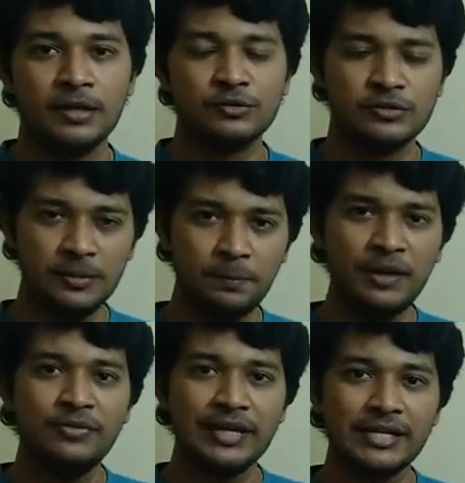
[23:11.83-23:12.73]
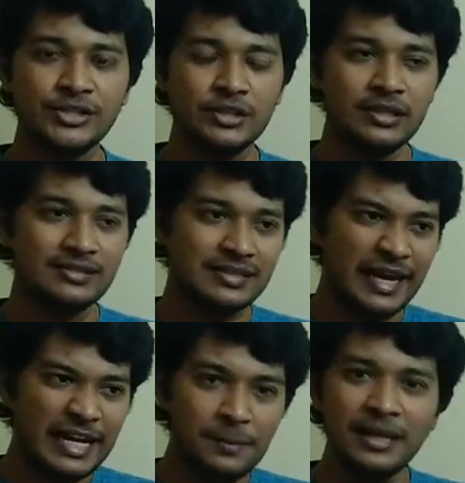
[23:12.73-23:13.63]
So simplification is
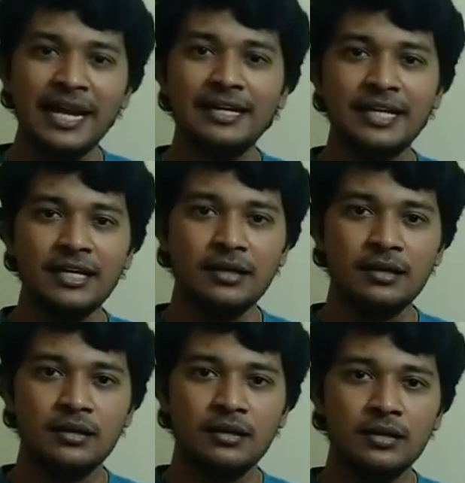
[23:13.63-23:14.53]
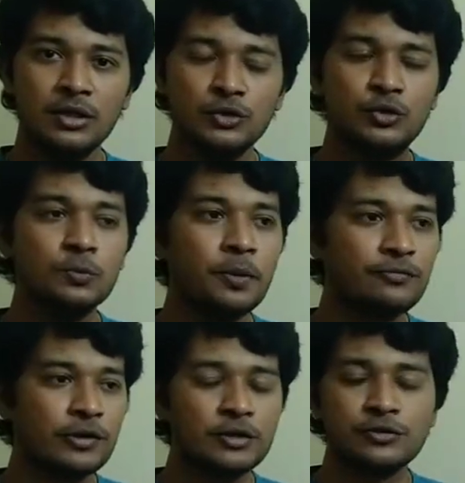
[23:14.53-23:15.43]
eliminating
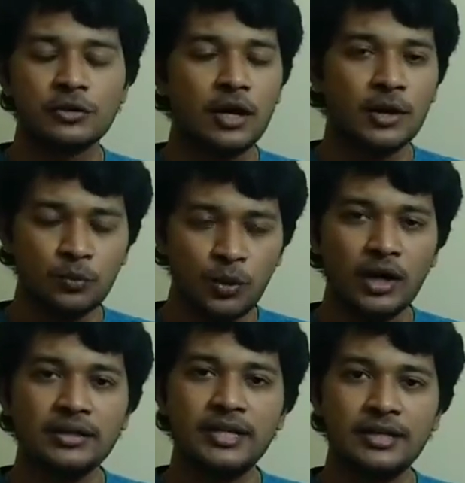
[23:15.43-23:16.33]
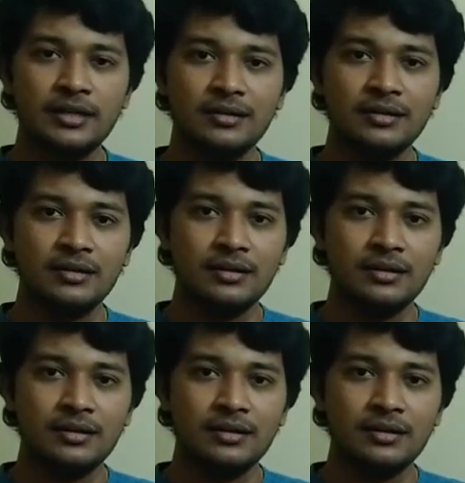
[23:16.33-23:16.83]
superfluous or unwanted